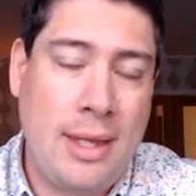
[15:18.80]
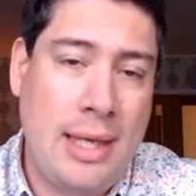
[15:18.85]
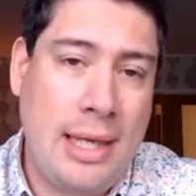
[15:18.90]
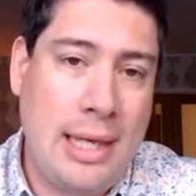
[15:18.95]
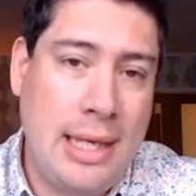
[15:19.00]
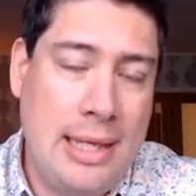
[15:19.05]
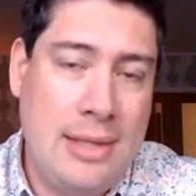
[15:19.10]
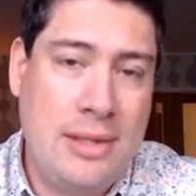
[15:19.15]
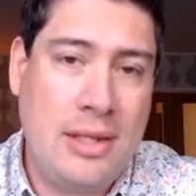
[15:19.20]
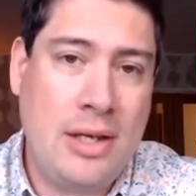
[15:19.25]

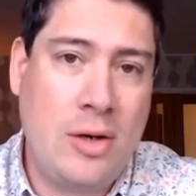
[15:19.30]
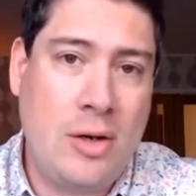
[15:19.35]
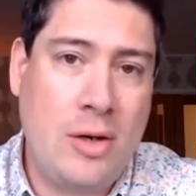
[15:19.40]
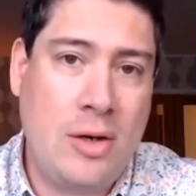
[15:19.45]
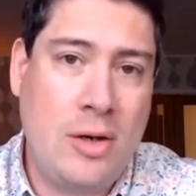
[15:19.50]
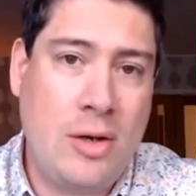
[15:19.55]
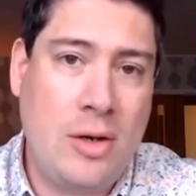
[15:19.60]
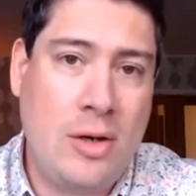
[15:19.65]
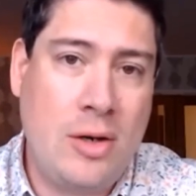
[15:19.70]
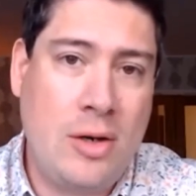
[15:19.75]
in the
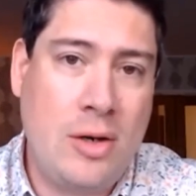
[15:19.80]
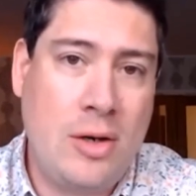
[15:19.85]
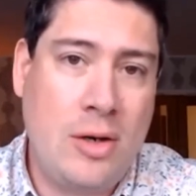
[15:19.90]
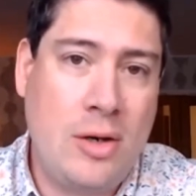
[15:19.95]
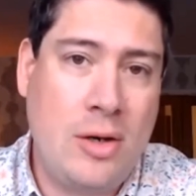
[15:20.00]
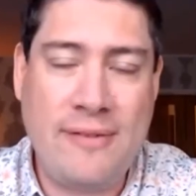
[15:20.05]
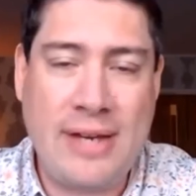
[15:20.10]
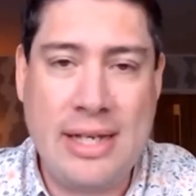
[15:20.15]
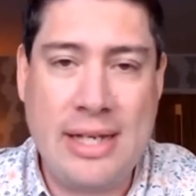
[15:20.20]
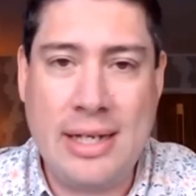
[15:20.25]
course you're going to
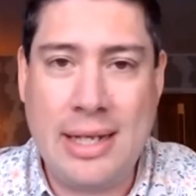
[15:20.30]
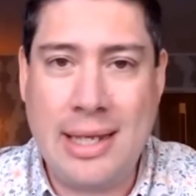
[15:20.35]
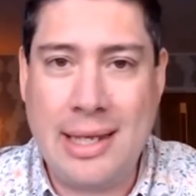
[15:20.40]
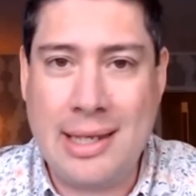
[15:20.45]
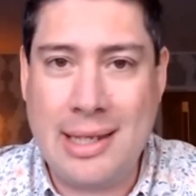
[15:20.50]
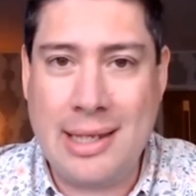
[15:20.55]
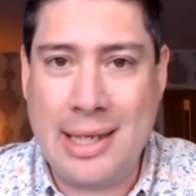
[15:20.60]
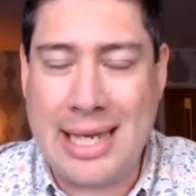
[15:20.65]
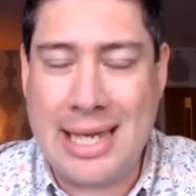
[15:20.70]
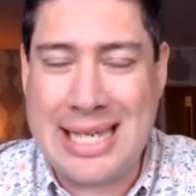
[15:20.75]
find
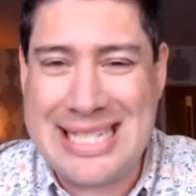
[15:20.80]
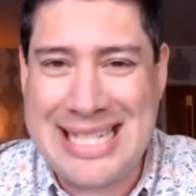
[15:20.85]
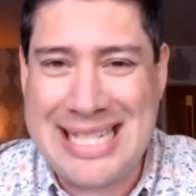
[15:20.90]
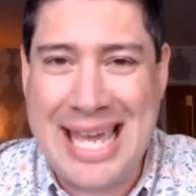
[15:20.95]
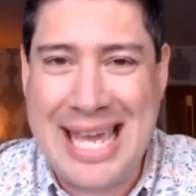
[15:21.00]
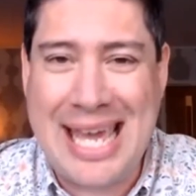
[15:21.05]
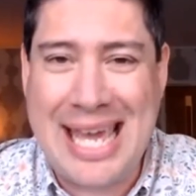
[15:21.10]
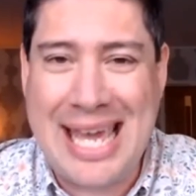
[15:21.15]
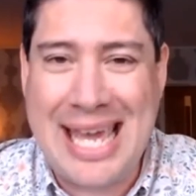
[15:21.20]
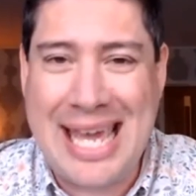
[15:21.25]

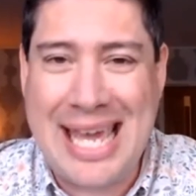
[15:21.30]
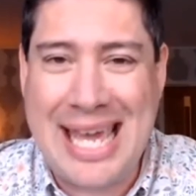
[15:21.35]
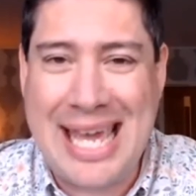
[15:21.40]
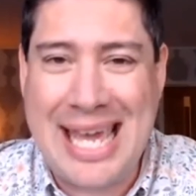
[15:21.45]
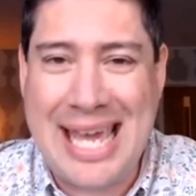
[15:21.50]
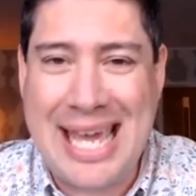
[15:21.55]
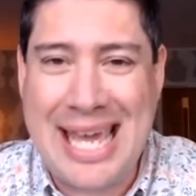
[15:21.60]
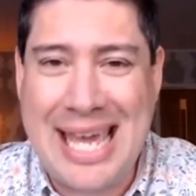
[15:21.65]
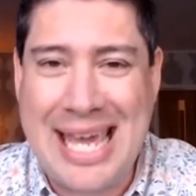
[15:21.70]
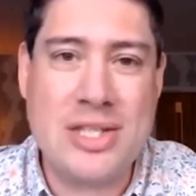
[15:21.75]
exactly the
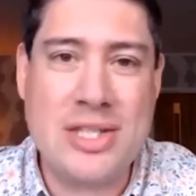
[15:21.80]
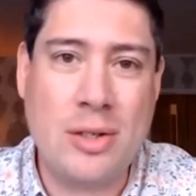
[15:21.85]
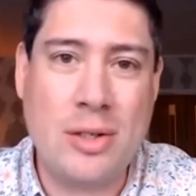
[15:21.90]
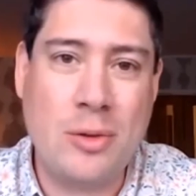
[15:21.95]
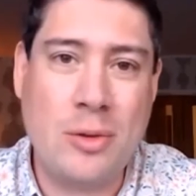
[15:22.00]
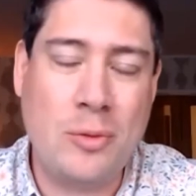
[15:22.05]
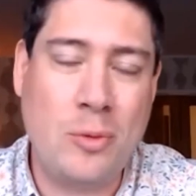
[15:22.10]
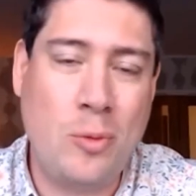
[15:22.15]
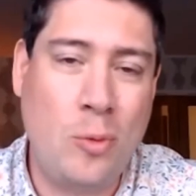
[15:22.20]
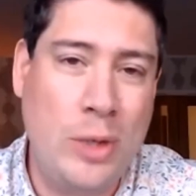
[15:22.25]

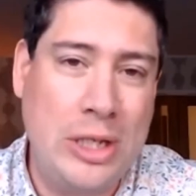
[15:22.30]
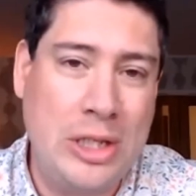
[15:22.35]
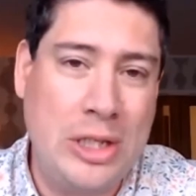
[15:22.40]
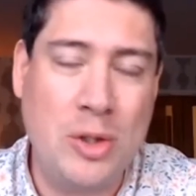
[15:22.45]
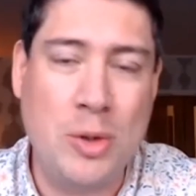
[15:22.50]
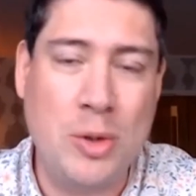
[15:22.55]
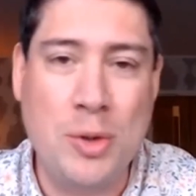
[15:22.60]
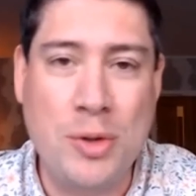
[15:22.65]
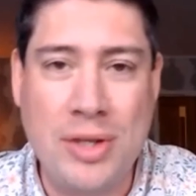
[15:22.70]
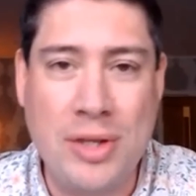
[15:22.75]
reason we
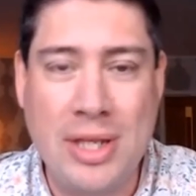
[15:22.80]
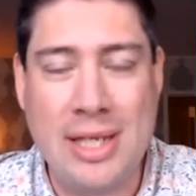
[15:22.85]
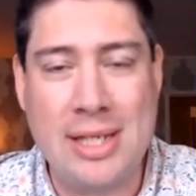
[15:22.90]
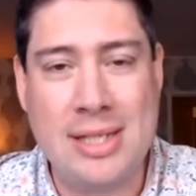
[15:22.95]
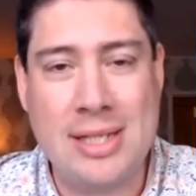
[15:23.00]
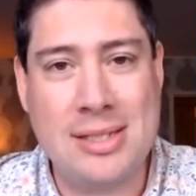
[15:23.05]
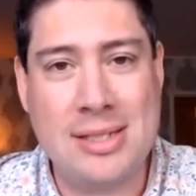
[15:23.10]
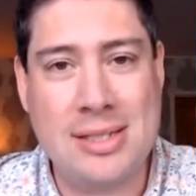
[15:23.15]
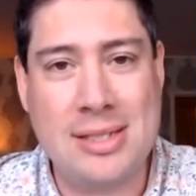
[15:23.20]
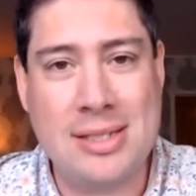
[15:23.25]
do
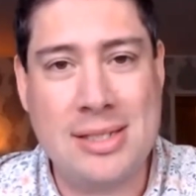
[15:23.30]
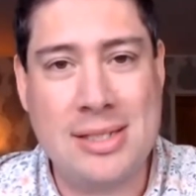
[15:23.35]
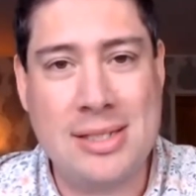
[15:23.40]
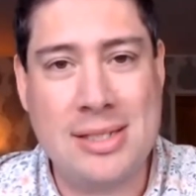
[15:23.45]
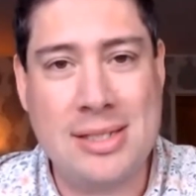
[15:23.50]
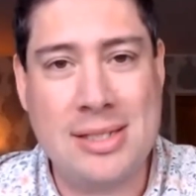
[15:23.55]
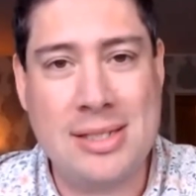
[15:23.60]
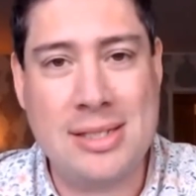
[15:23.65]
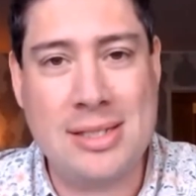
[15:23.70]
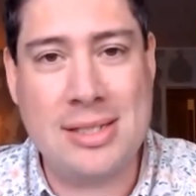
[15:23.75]
things the
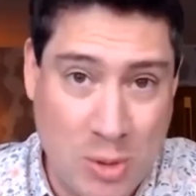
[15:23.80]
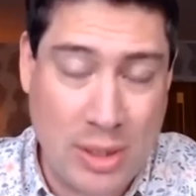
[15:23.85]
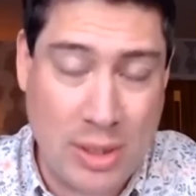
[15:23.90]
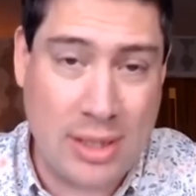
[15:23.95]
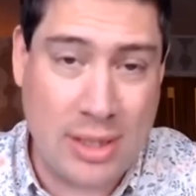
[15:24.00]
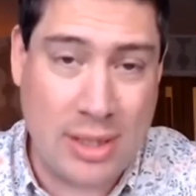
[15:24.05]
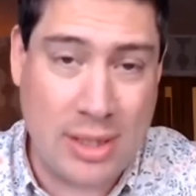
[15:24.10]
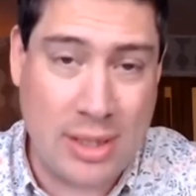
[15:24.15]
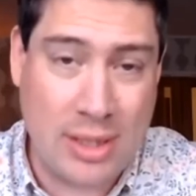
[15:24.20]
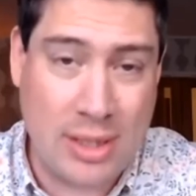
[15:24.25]
way we do it